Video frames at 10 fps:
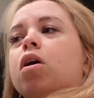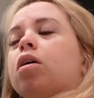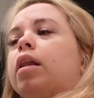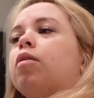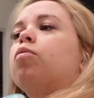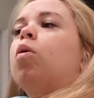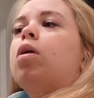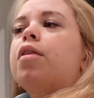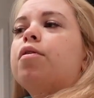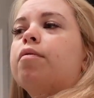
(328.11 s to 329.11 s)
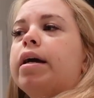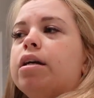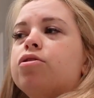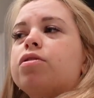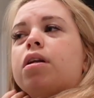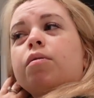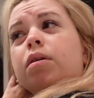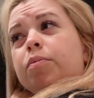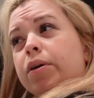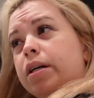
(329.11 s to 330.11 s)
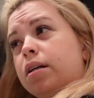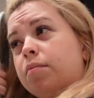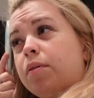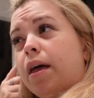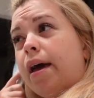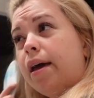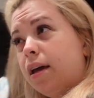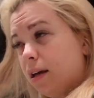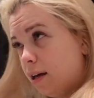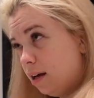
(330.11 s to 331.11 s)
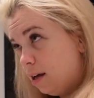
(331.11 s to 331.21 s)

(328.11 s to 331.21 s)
called like Roll on the Range that I want to print and play.